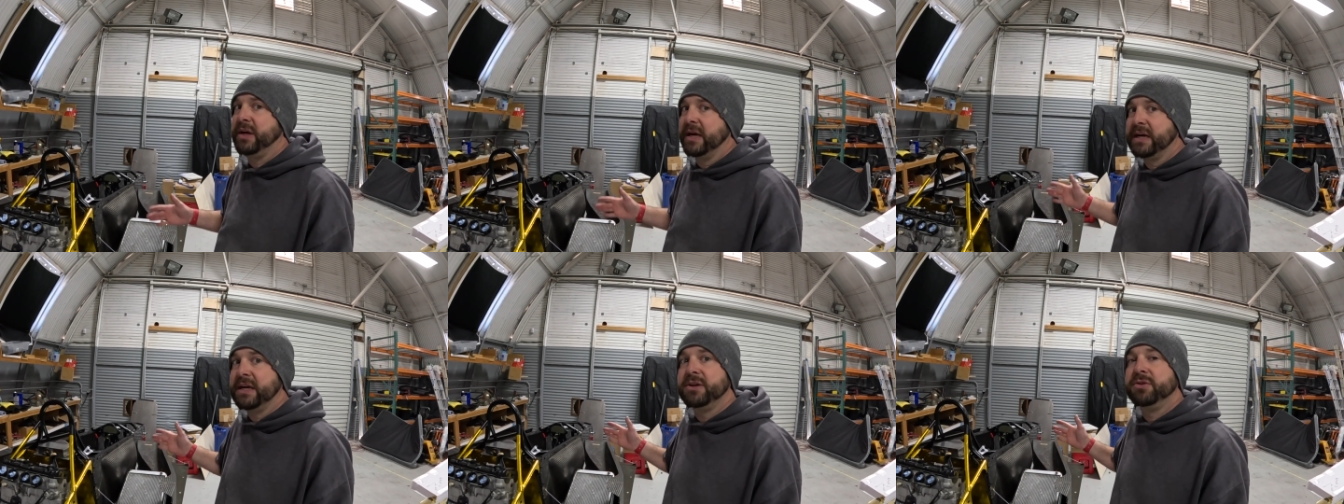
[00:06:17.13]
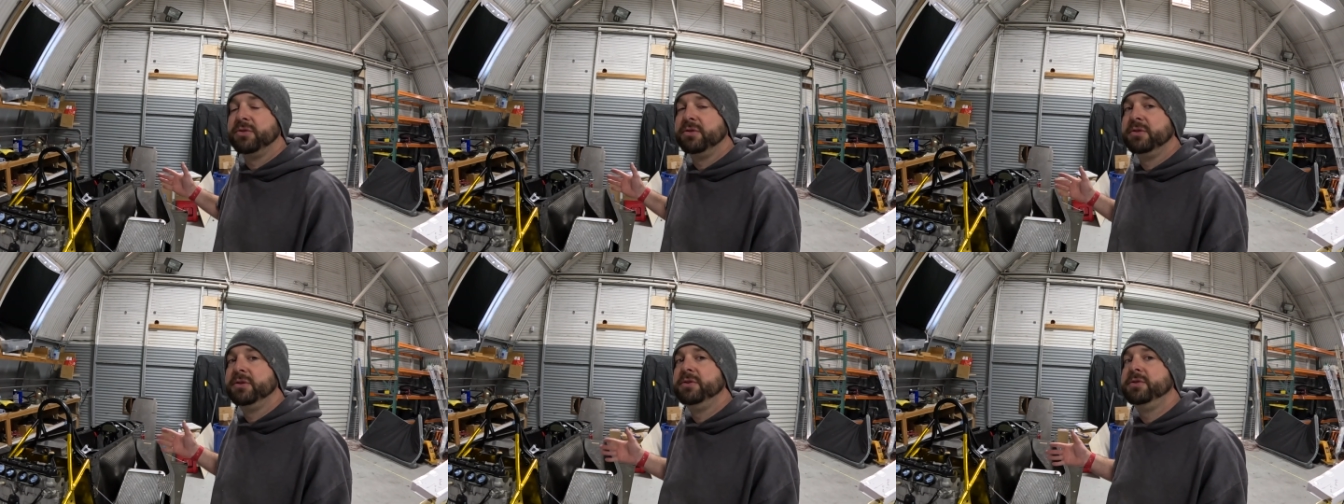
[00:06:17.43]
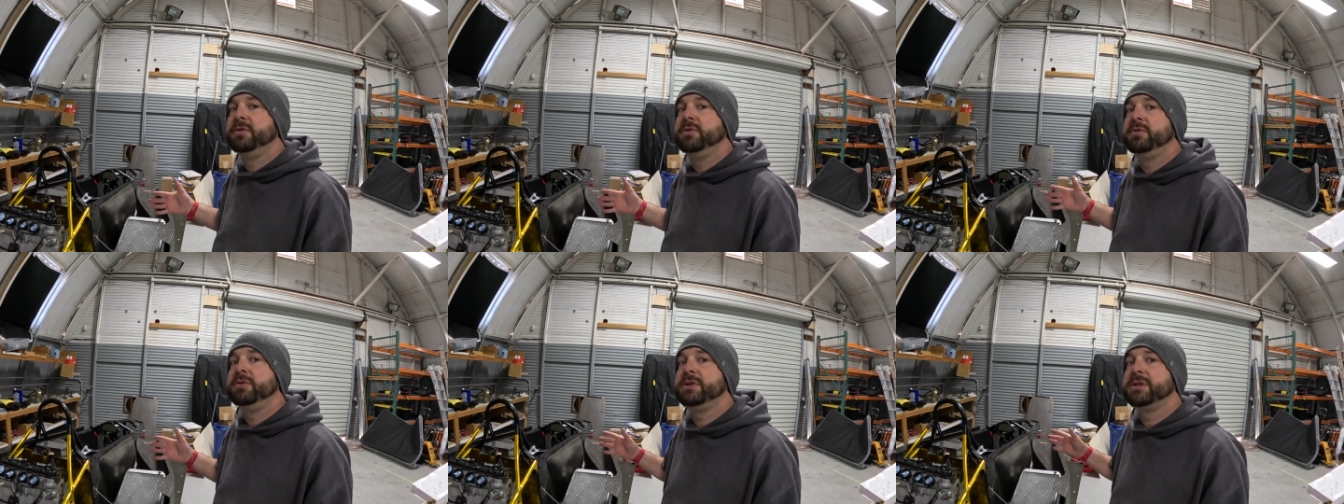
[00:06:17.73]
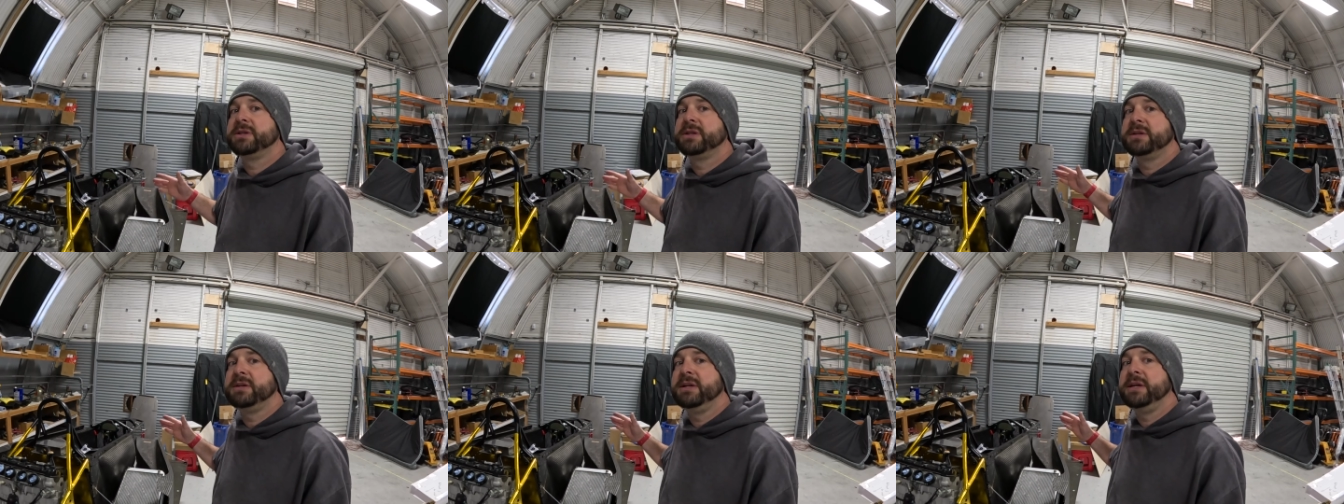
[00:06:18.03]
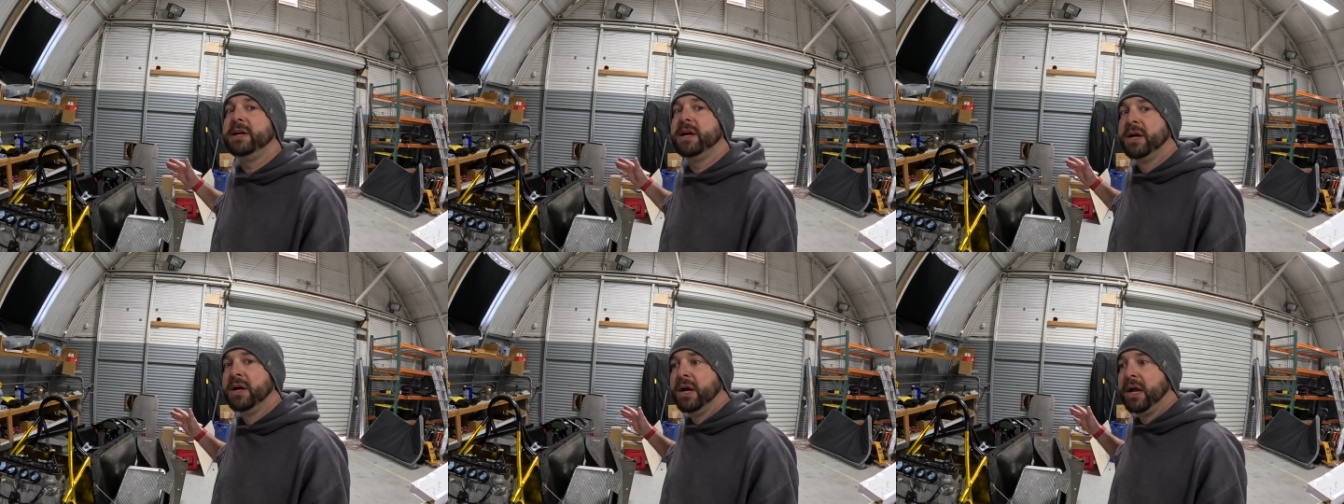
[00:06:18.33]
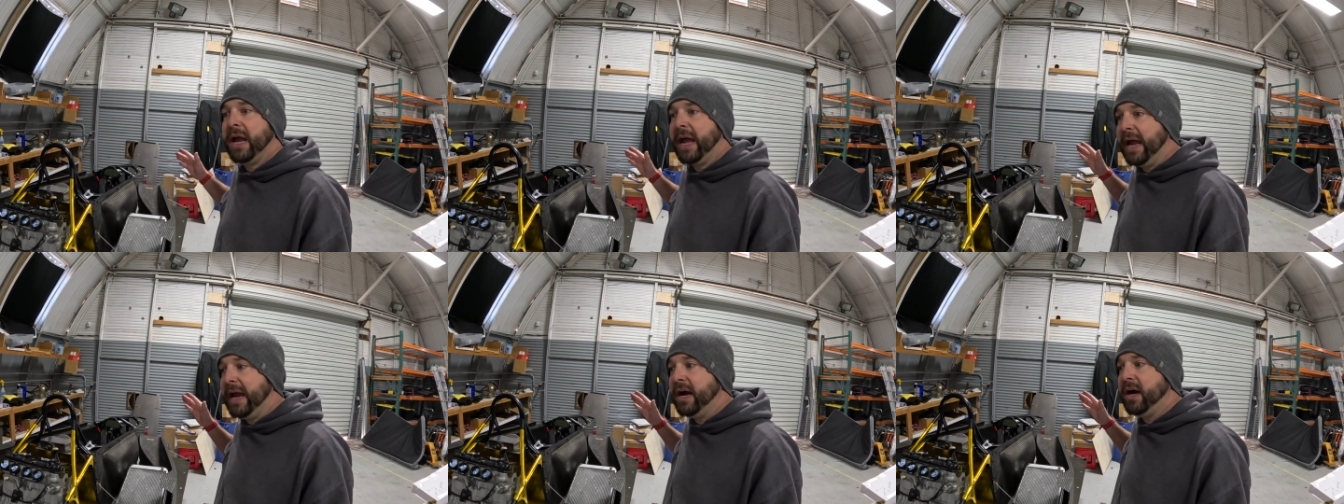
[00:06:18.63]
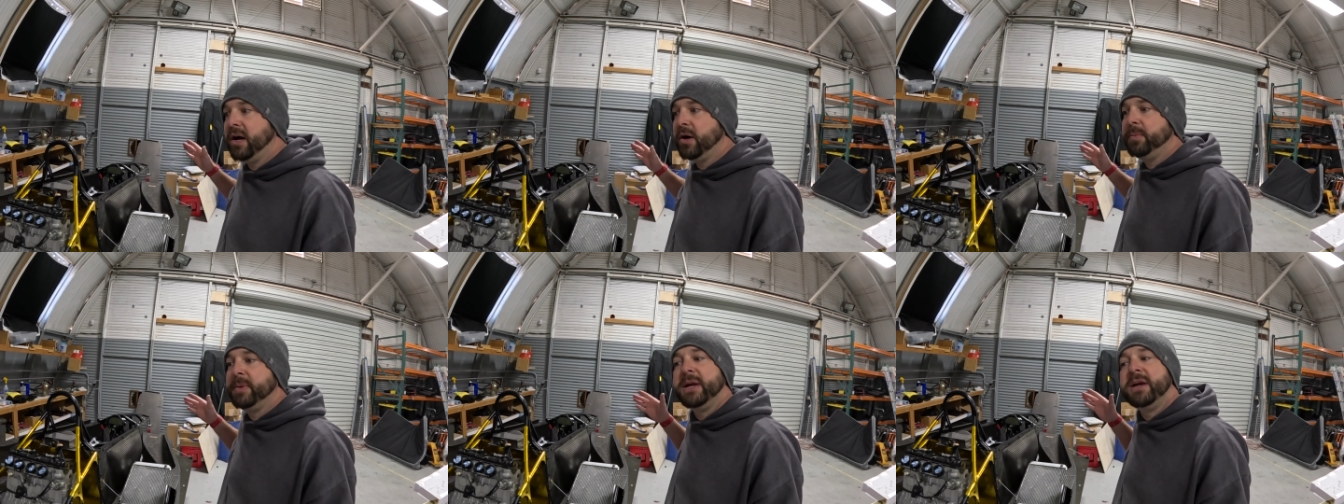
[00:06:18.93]
I could lose the
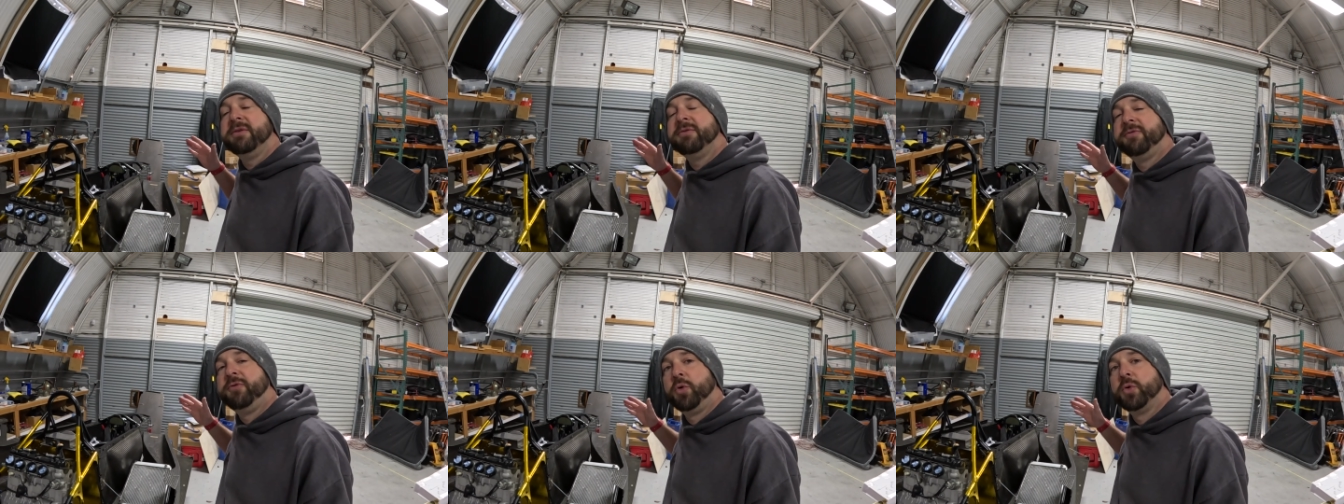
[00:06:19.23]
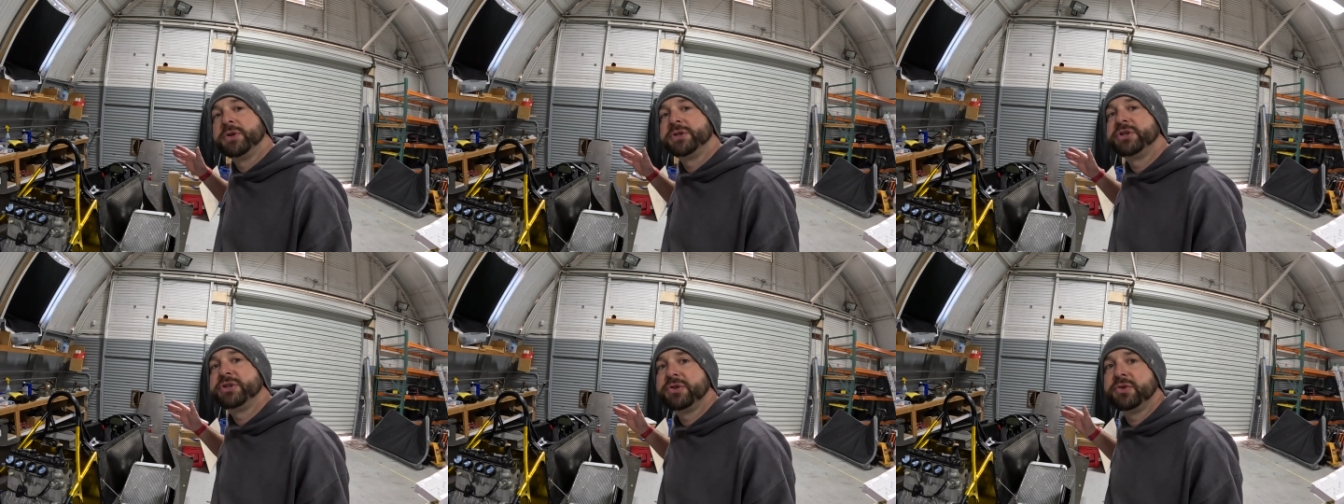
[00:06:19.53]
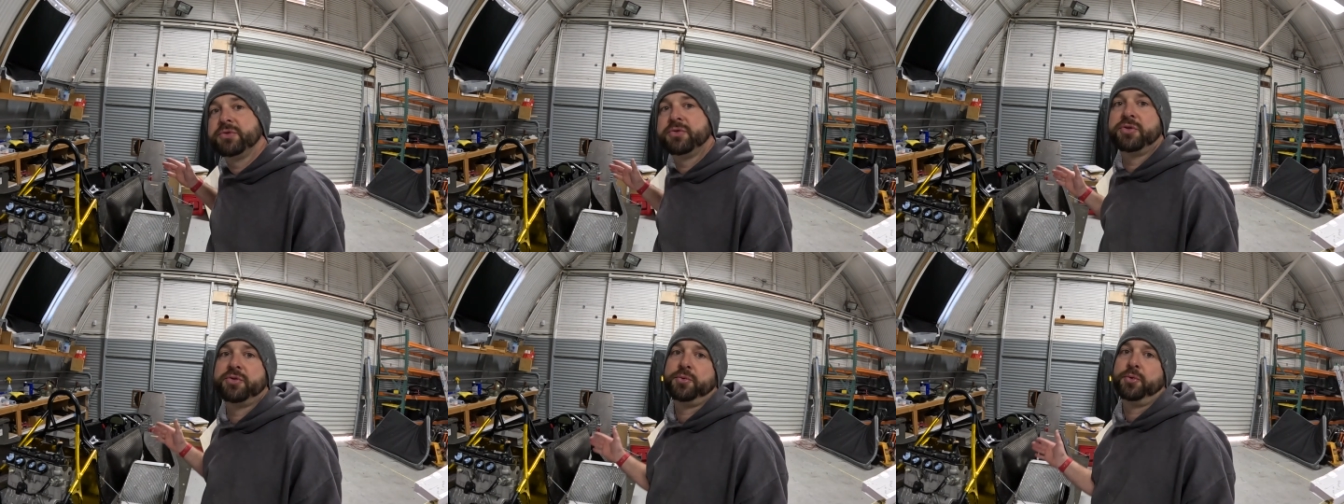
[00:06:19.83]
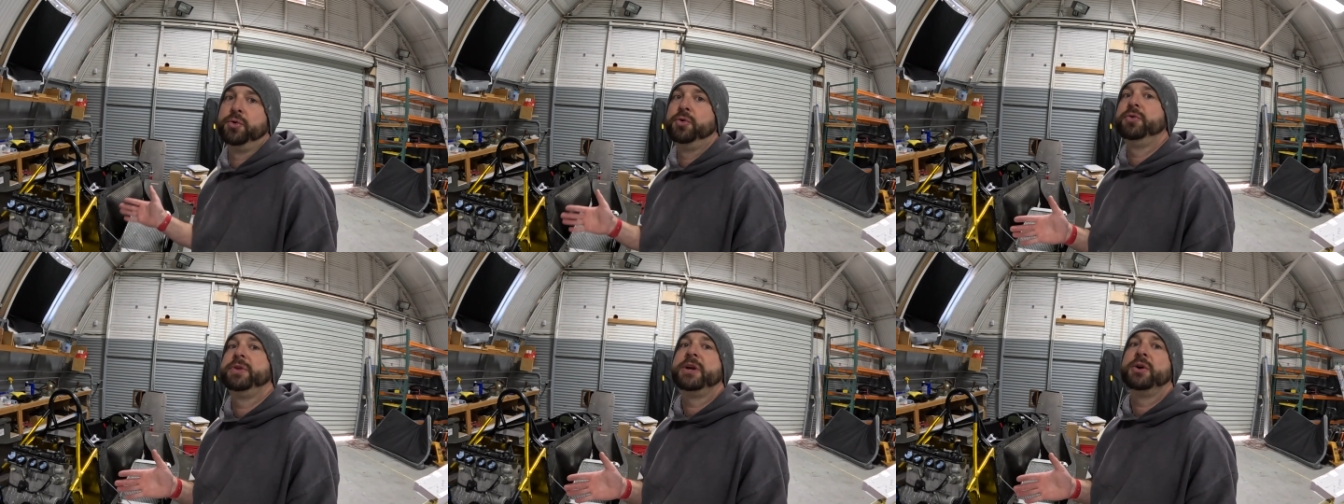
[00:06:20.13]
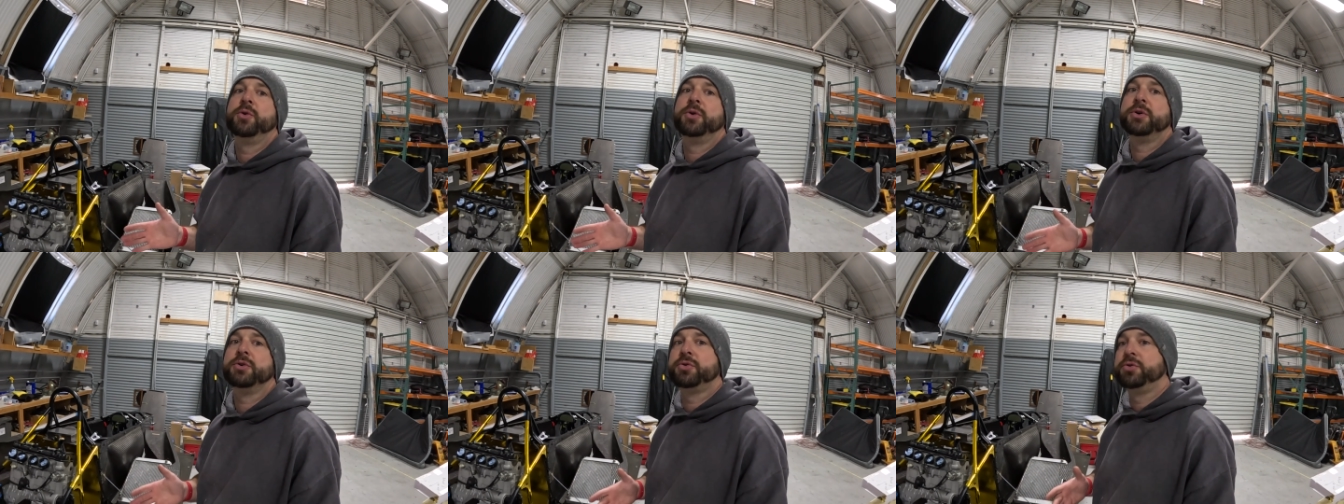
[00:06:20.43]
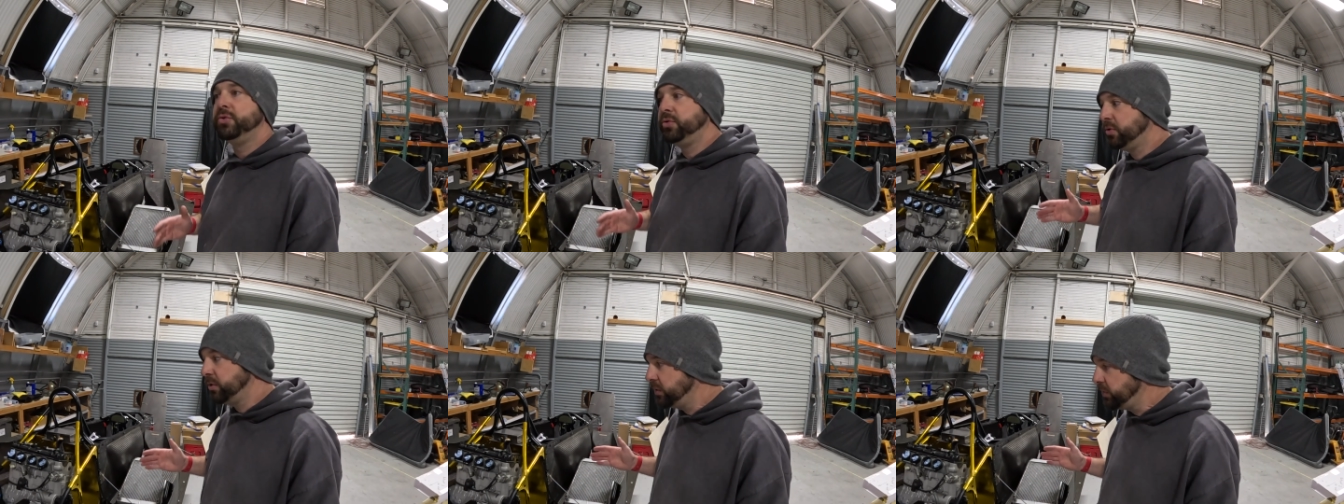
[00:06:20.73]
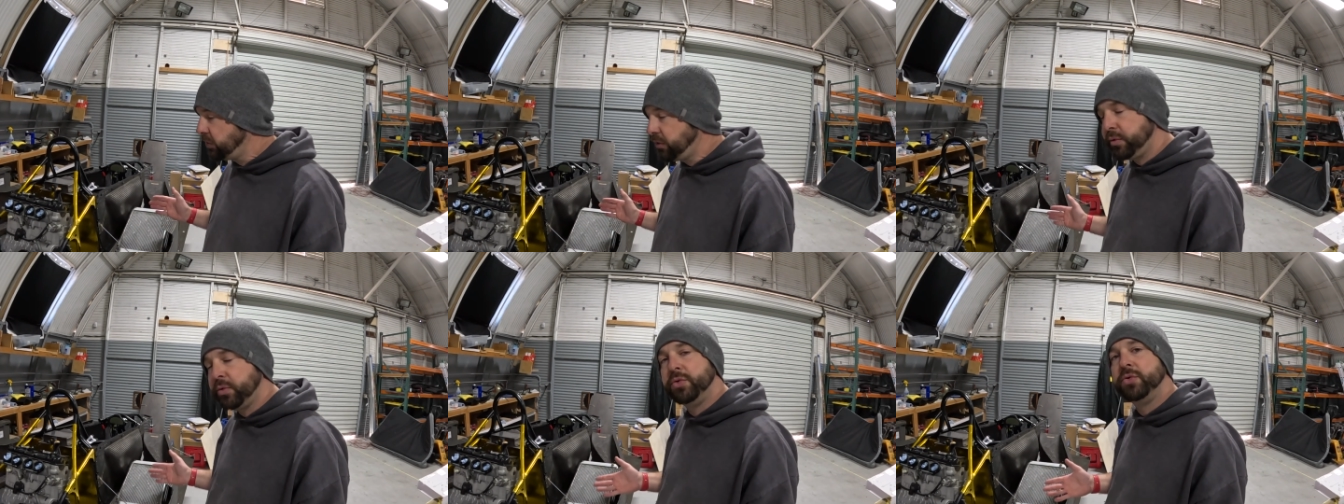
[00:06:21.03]
air being forced through the oil cooler,
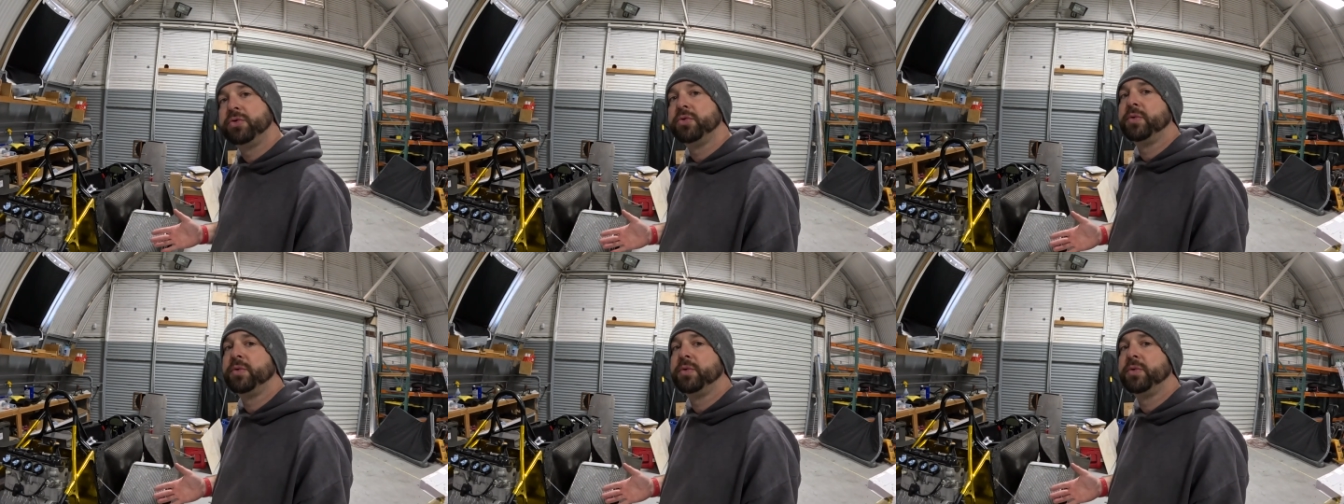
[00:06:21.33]
through the